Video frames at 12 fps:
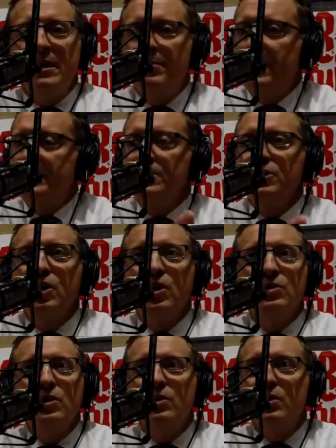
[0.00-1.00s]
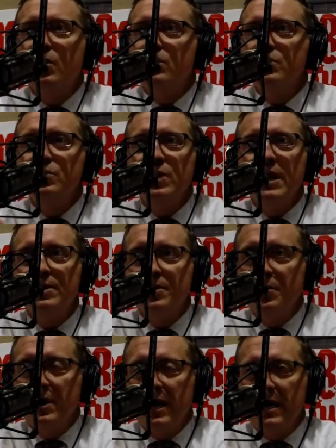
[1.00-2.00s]
and eBay said, no, do not
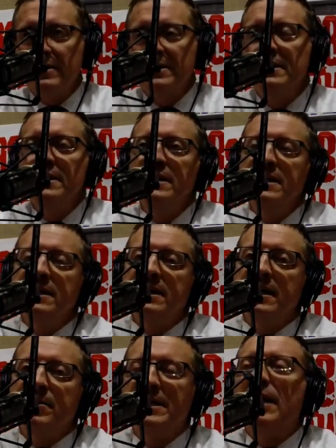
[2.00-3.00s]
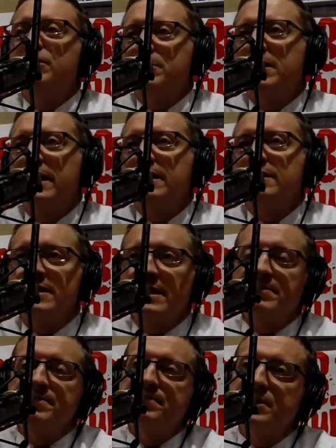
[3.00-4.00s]
do that. But that was my latest thing.